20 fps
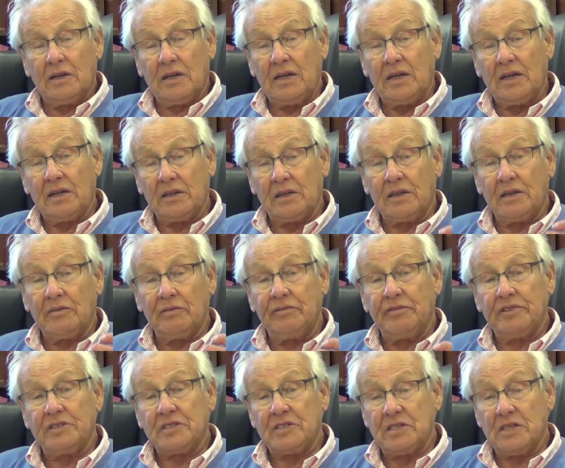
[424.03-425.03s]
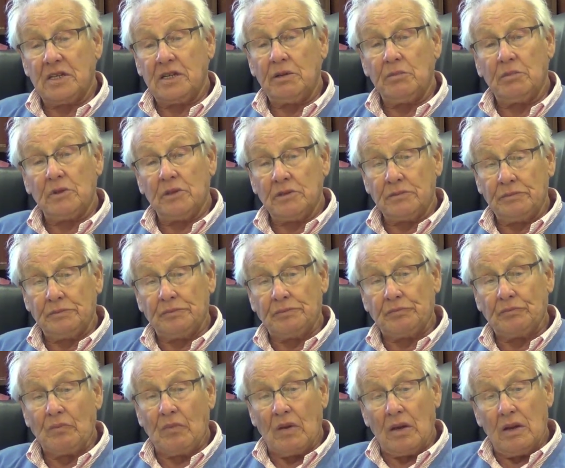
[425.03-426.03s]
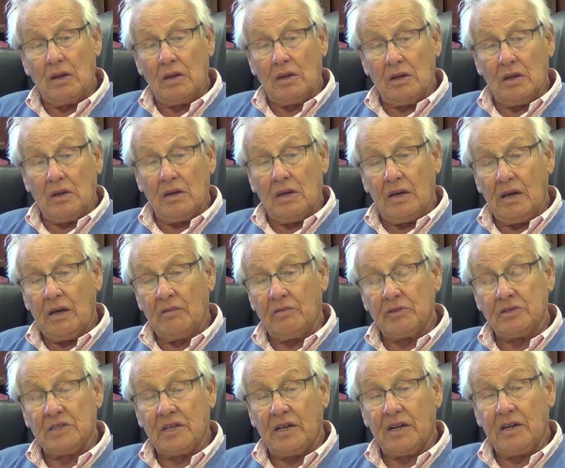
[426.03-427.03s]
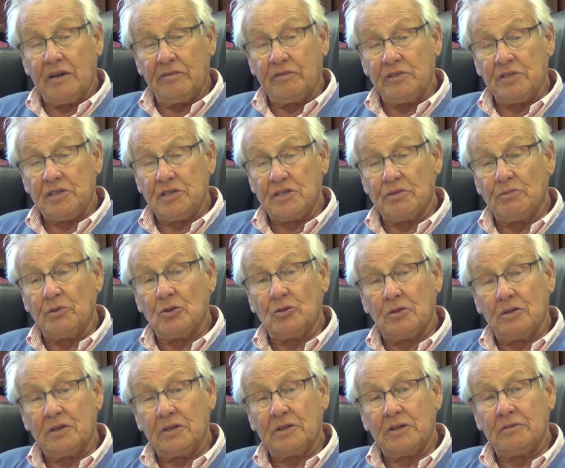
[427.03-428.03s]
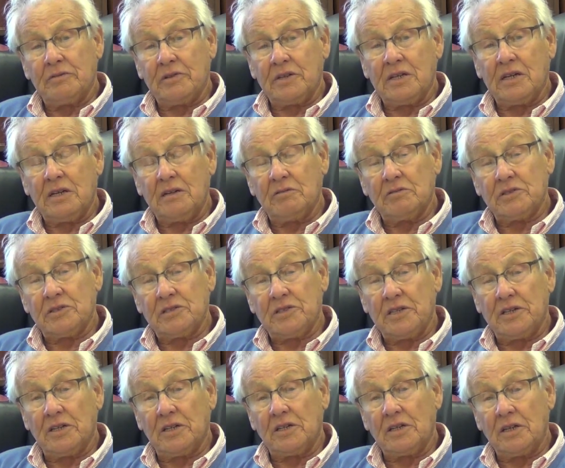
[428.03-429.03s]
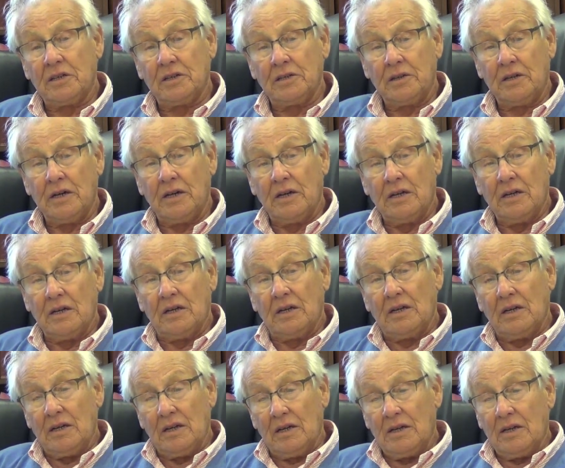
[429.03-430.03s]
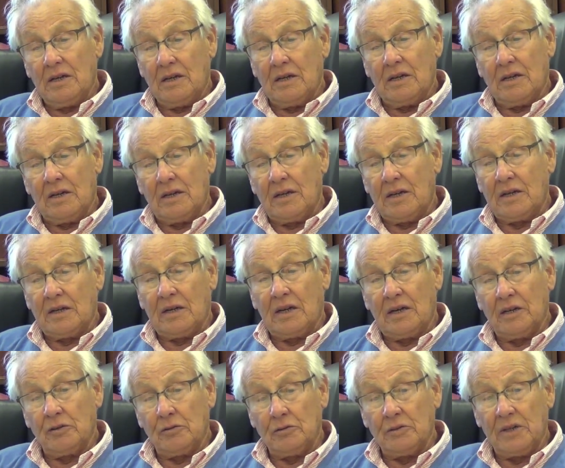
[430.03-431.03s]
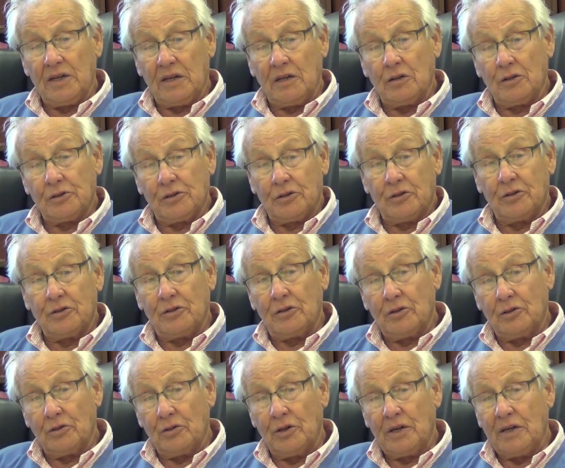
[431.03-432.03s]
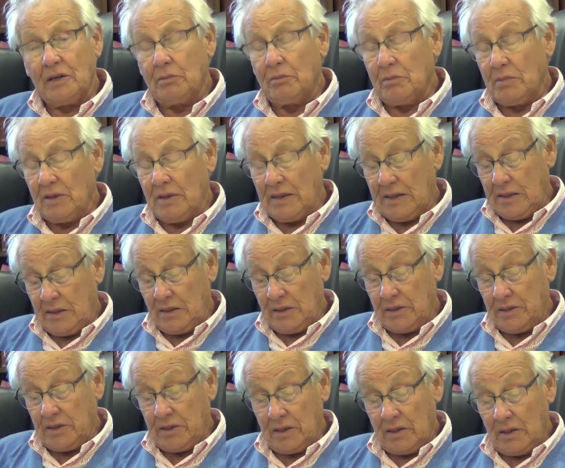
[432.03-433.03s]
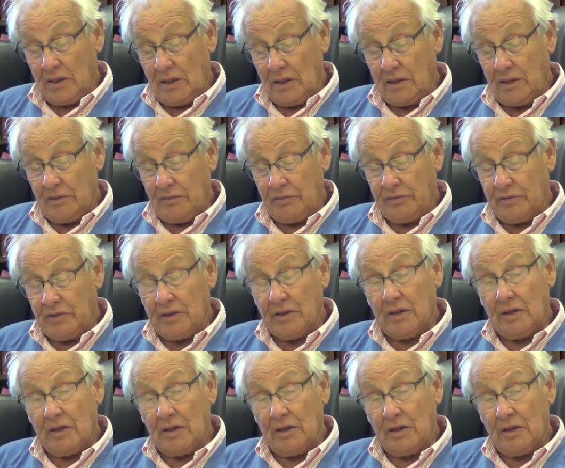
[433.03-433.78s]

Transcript: He had emphysema. He was a heavy smoker when he was younger. And I only got to know him later in life.